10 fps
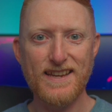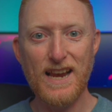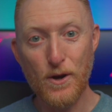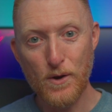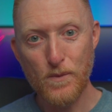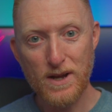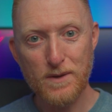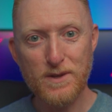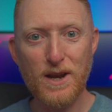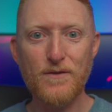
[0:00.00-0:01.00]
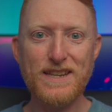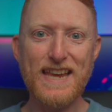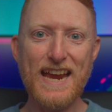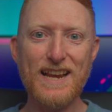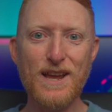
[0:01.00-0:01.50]
Hello and welcome to Loving
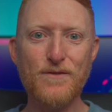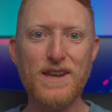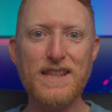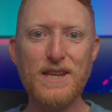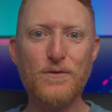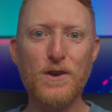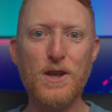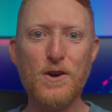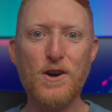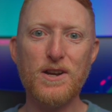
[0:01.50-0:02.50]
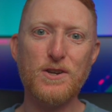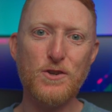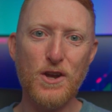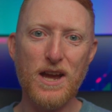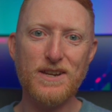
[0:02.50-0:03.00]
Tech Life. In this video, I'm going to
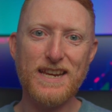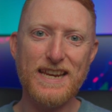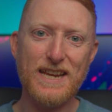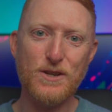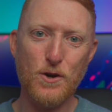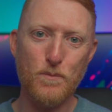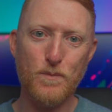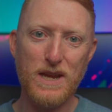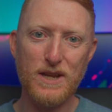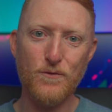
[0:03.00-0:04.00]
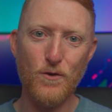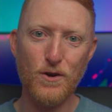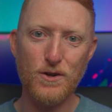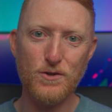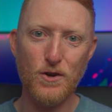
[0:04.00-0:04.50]
show you how to connect your
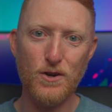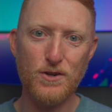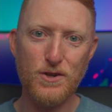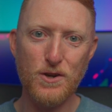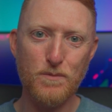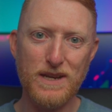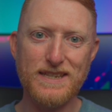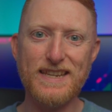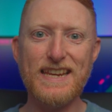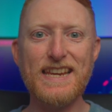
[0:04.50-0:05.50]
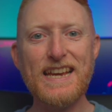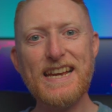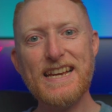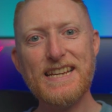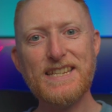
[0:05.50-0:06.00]
PS4 controller to your PC.
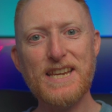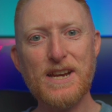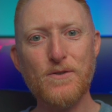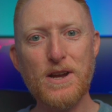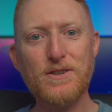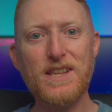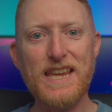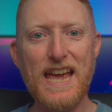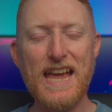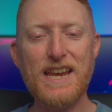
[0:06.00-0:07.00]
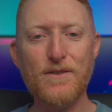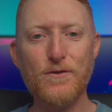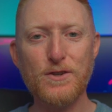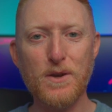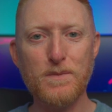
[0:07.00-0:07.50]
Stick around to the end
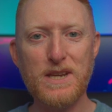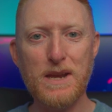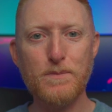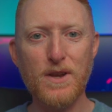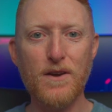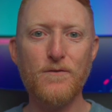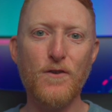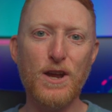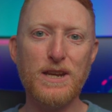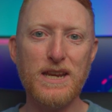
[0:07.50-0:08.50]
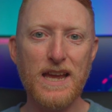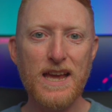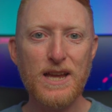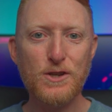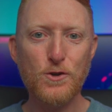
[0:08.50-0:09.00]
for some tips on finding
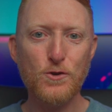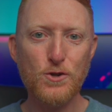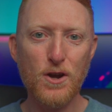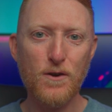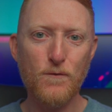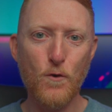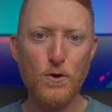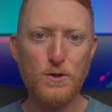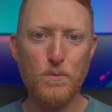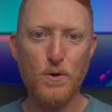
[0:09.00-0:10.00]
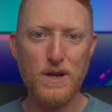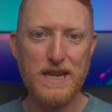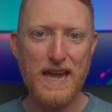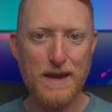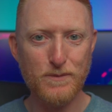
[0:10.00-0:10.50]
DualShock 4
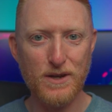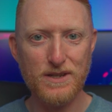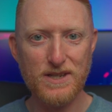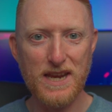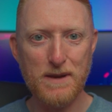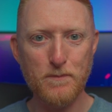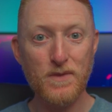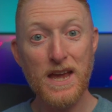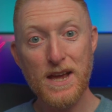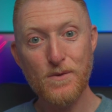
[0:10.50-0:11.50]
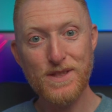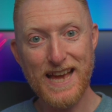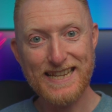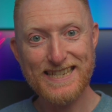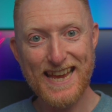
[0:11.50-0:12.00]
supported games on Steam. With
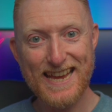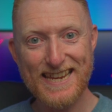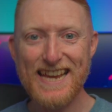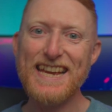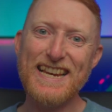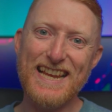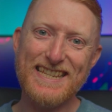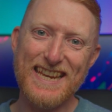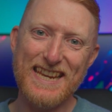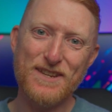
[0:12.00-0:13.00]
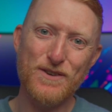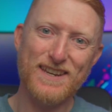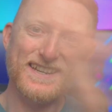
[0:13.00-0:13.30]
that said, let's get into it.